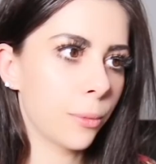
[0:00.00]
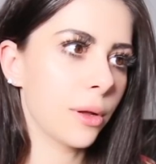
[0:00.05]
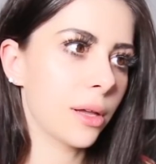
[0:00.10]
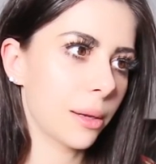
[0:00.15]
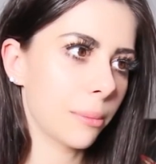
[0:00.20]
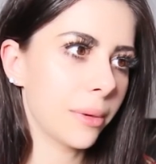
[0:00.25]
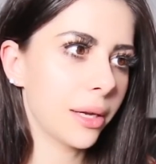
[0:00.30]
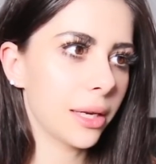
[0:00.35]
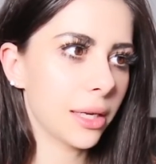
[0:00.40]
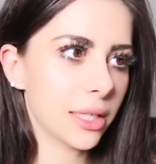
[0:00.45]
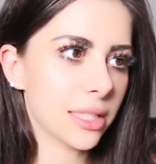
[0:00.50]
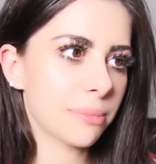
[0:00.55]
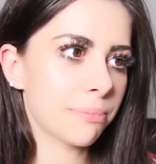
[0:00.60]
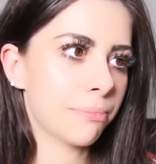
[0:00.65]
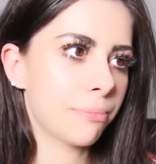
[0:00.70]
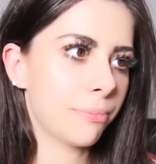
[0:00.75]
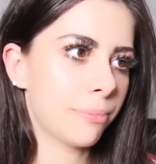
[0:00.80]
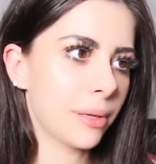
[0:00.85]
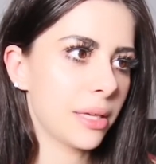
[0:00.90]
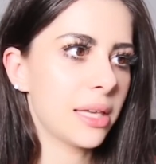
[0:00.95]
Well, I mean, it's
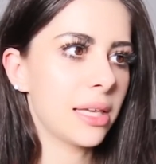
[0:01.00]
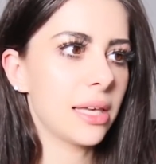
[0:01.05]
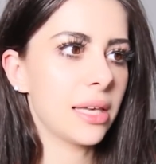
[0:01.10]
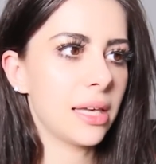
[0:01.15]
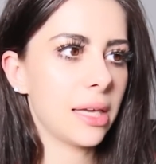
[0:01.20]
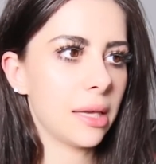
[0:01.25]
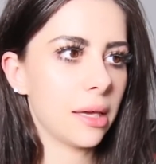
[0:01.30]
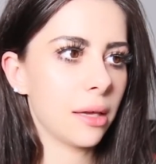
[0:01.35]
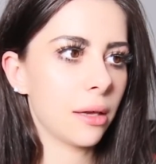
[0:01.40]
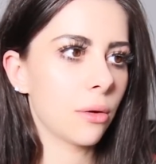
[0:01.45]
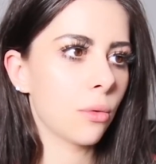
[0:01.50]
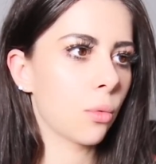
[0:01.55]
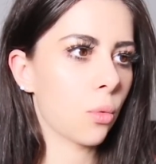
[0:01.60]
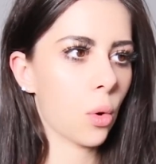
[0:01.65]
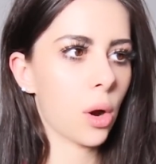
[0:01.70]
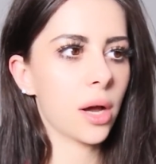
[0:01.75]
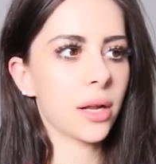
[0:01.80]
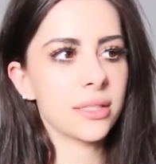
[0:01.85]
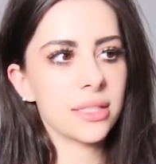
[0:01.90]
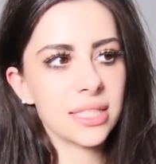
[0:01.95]

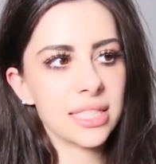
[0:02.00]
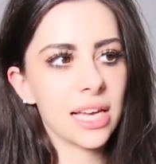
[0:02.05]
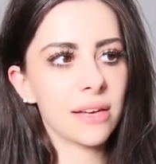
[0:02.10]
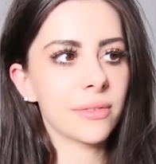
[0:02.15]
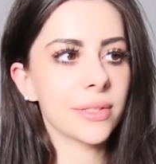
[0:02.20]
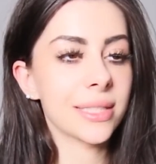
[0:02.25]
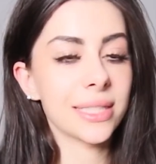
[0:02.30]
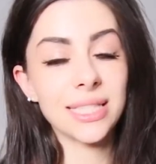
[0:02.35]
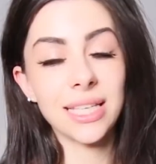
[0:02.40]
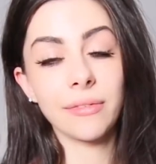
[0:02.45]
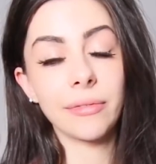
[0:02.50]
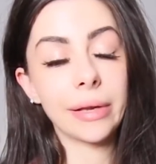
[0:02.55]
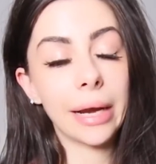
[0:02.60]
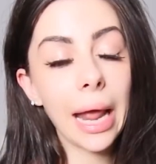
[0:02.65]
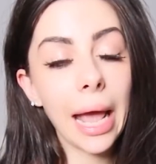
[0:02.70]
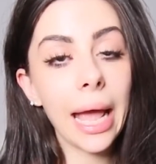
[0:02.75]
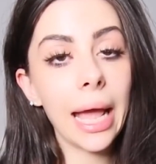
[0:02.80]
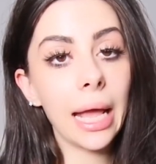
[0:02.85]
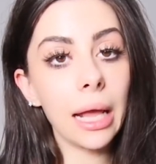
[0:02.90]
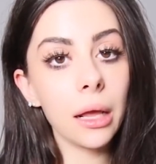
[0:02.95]

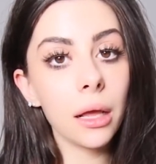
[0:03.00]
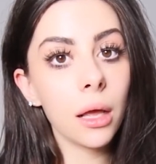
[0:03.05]
P177A